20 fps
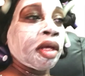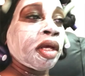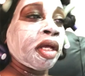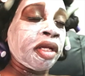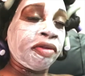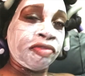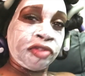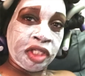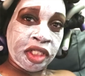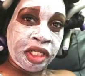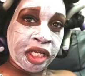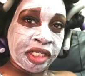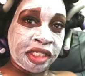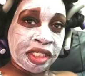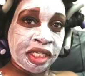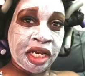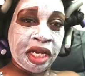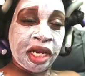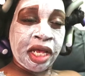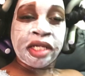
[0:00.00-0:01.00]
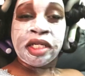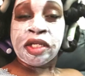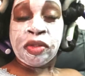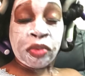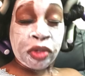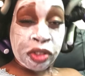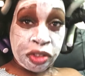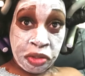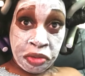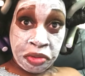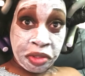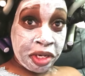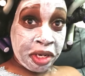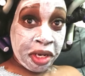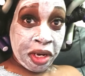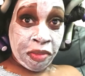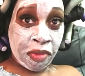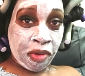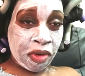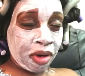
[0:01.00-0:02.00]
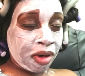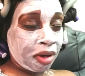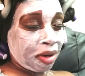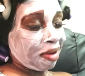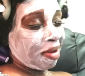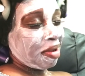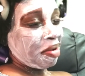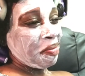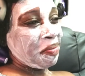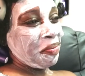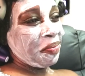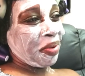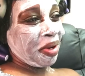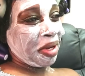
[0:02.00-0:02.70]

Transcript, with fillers: And if she does say that, then we'll turn the camera on.